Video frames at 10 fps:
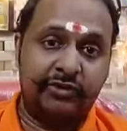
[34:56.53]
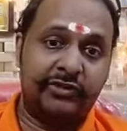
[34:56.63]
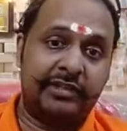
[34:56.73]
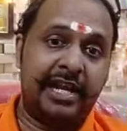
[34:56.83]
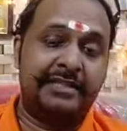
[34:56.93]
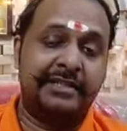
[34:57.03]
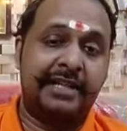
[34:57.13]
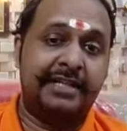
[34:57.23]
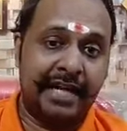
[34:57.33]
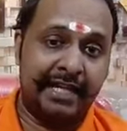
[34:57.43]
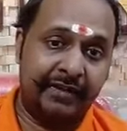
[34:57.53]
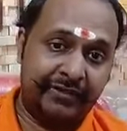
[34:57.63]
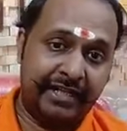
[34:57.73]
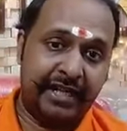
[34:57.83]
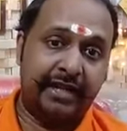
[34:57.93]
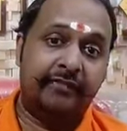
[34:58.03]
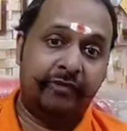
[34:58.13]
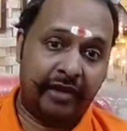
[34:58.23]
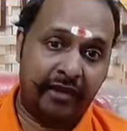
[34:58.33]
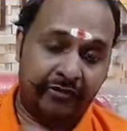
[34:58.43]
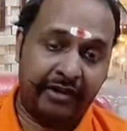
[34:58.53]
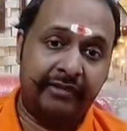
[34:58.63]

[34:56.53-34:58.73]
those classes at the end of the day for half an